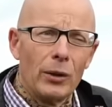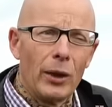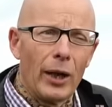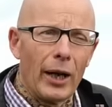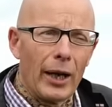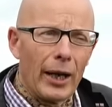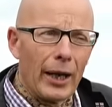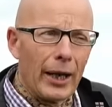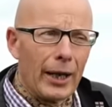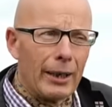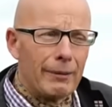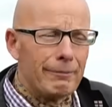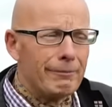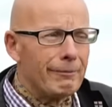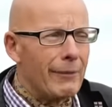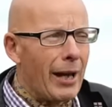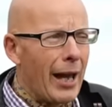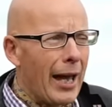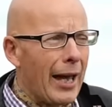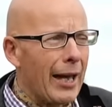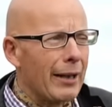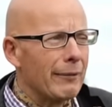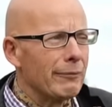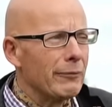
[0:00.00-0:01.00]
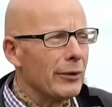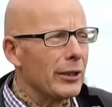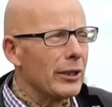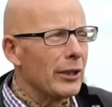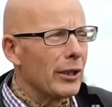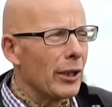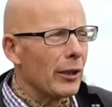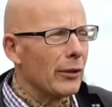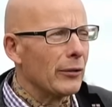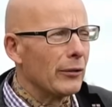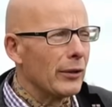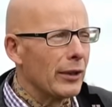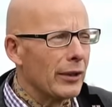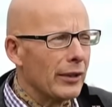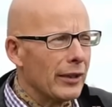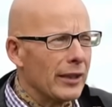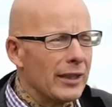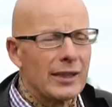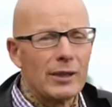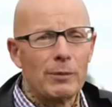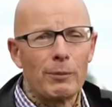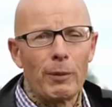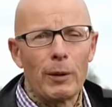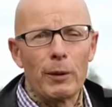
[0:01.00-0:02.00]
And we know that
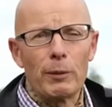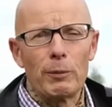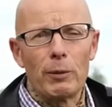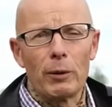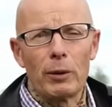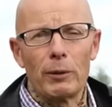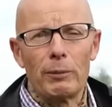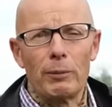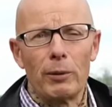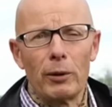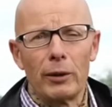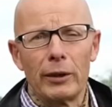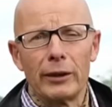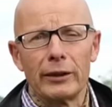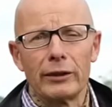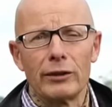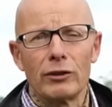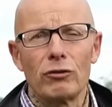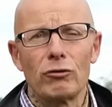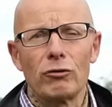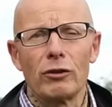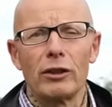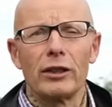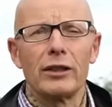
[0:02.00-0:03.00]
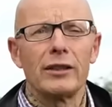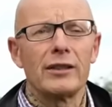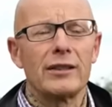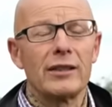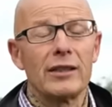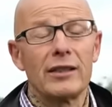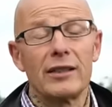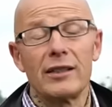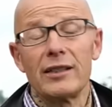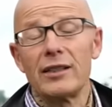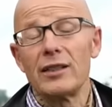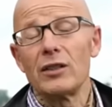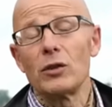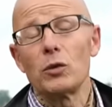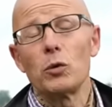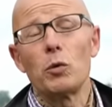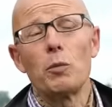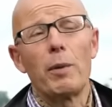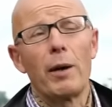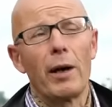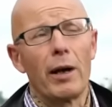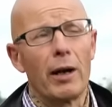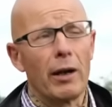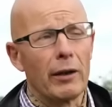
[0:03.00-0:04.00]
these people are pulling the strings, and this is all
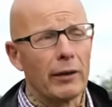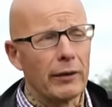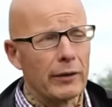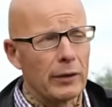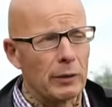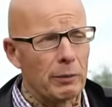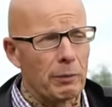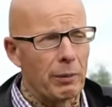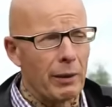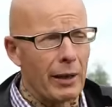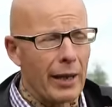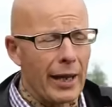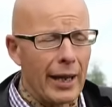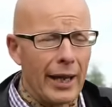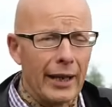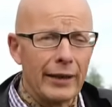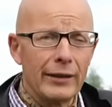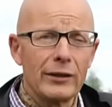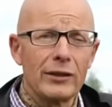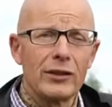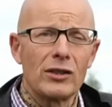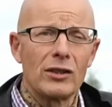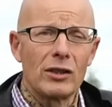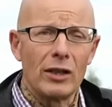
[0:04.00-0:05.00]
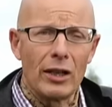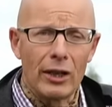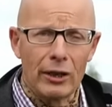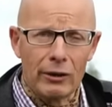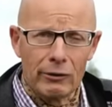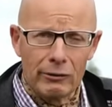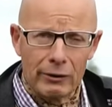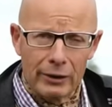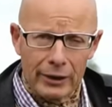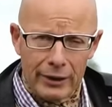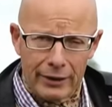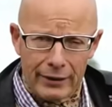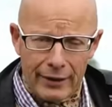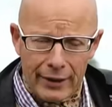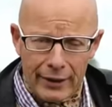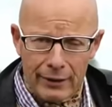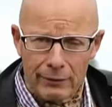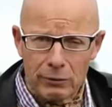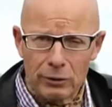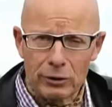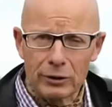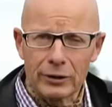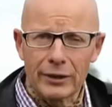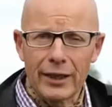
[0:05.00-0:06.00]
part of the plan that slowly they
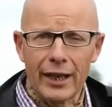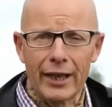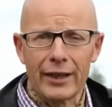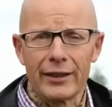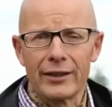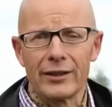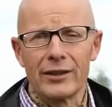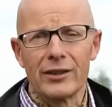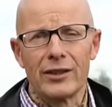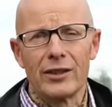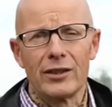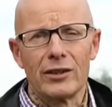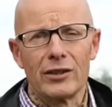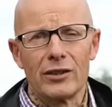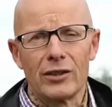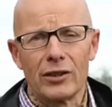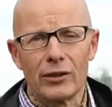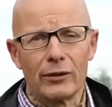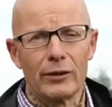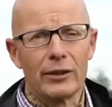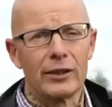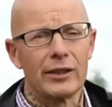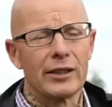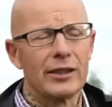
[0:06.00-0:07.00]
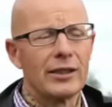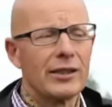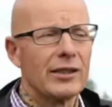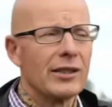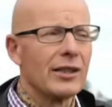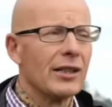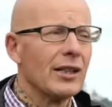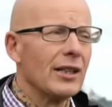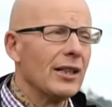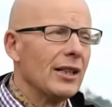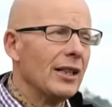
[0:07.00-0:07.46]
will get us into these